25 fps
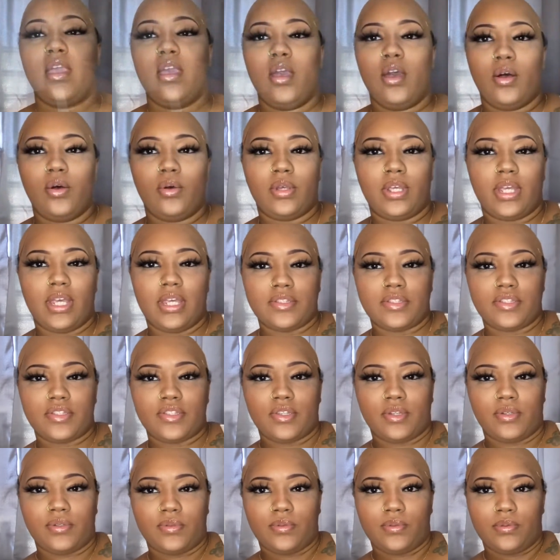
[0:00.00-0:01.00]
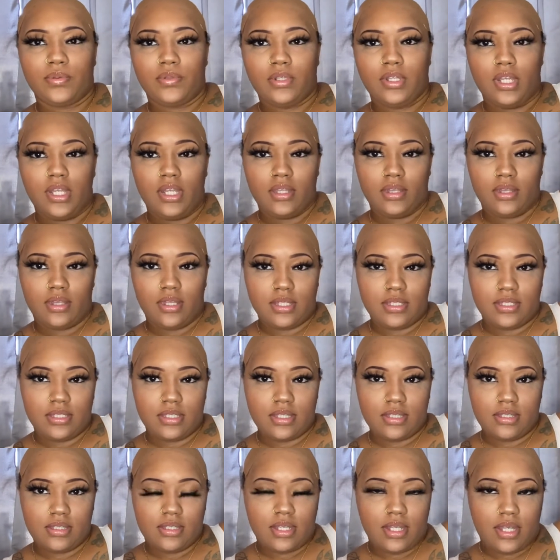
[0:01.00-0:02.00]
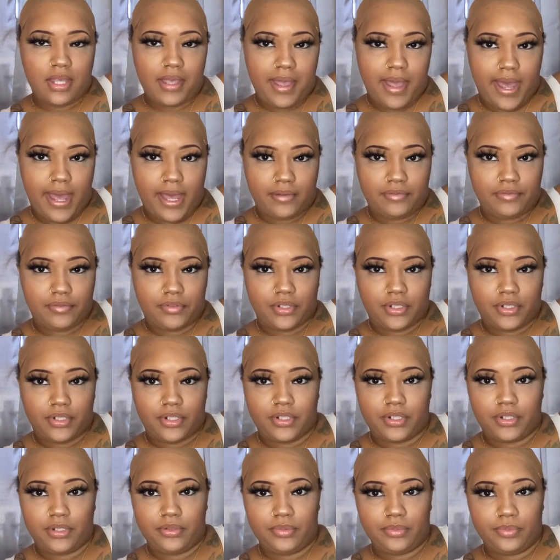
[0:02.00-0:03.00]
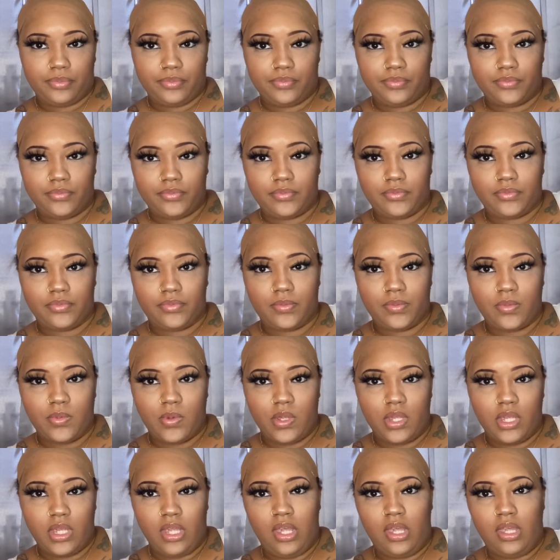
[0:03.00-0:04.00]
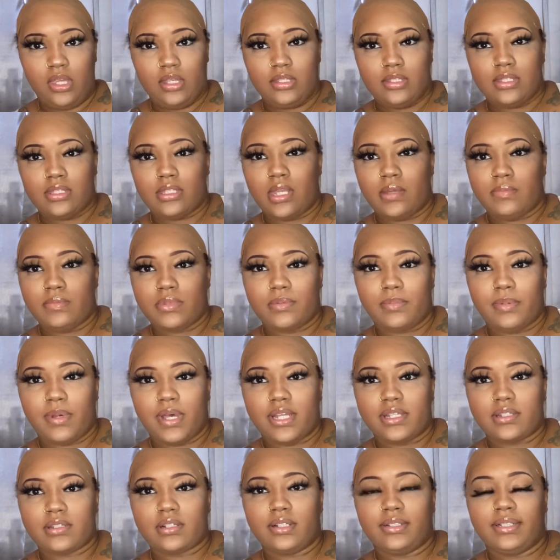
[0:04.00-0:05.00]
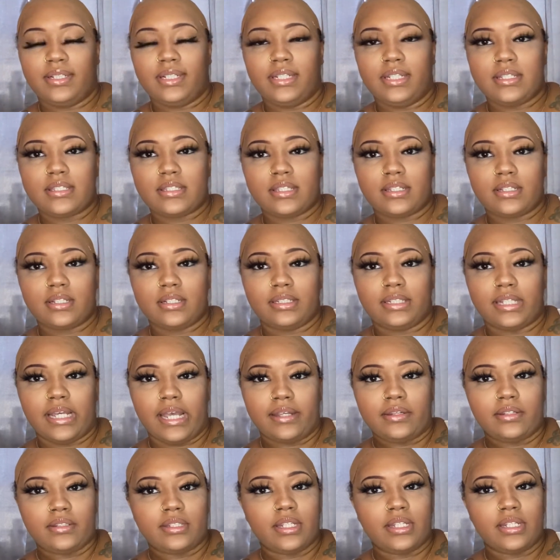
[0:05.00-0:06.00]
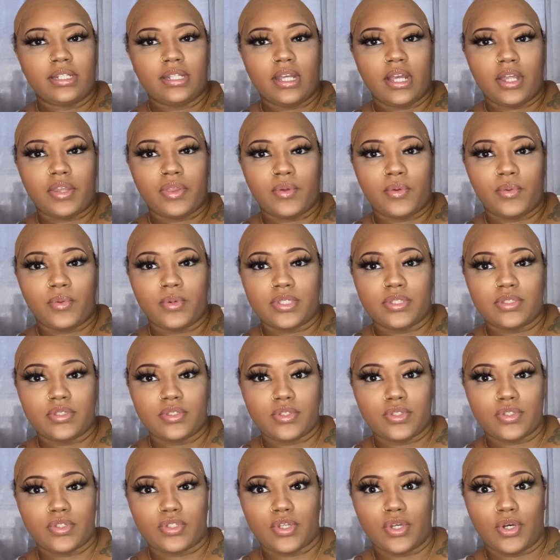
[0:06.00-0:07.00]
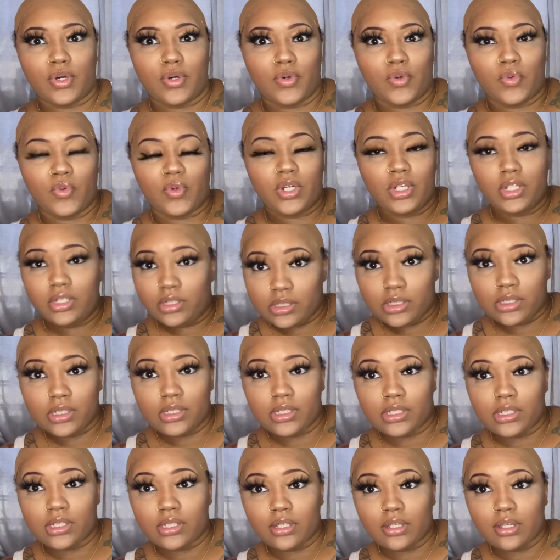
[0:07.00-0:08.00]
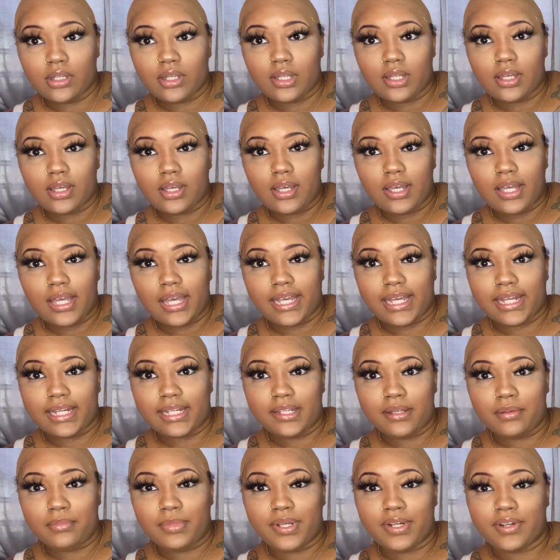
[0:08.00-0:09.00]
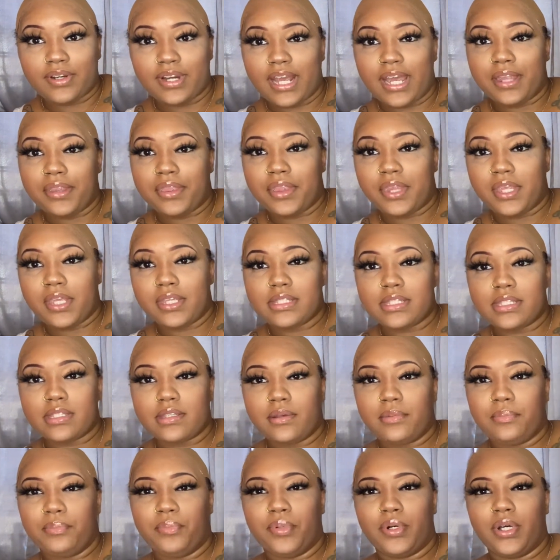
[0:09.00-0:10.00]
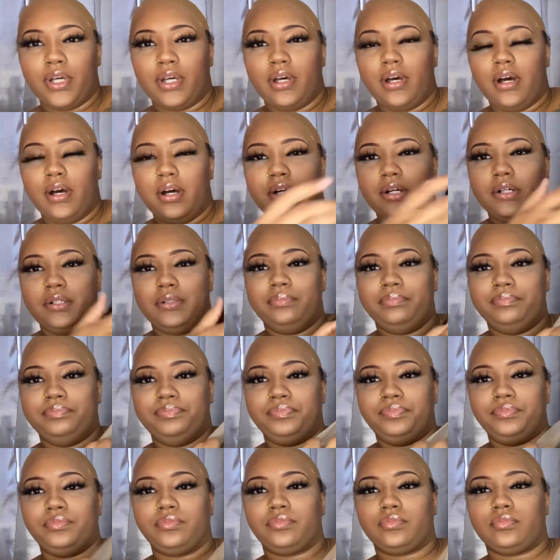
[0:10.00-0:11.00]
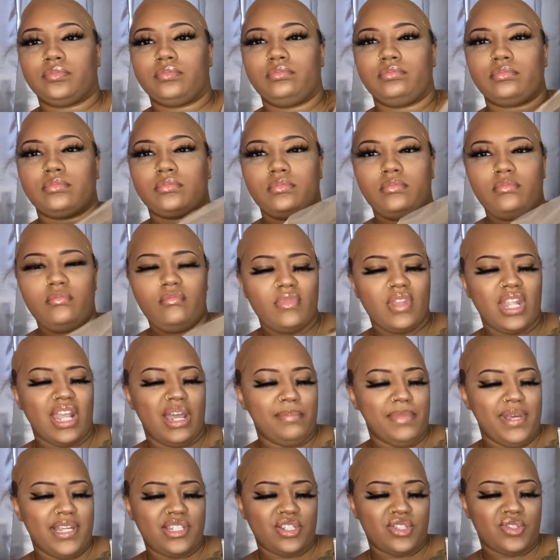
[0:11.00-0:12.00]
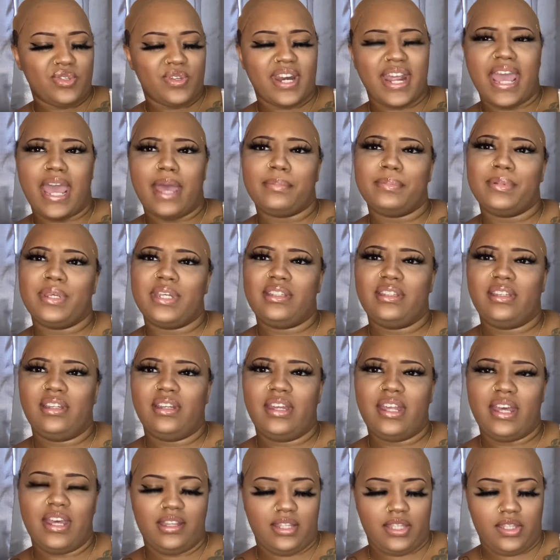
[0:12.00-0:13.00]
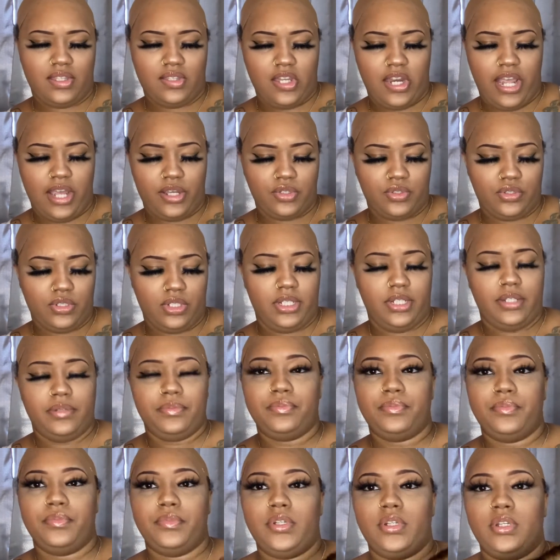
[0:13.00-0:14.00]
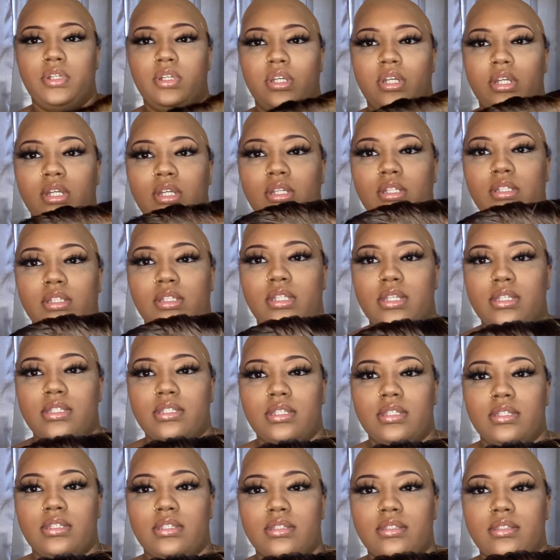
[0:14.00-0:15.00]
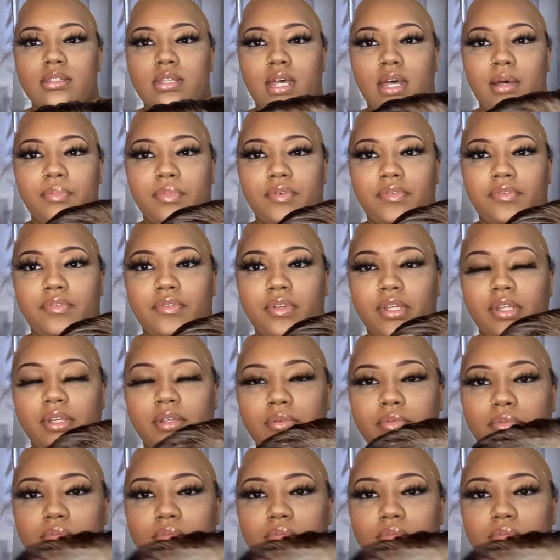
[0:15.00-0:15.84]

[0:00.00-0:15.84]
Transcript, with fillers: Okay, so this is it after. Some spots clearly took lighter than the other ones, so I gotta get better at this. But um, I'm actually sort of happy I did that, actually. This is the top of it.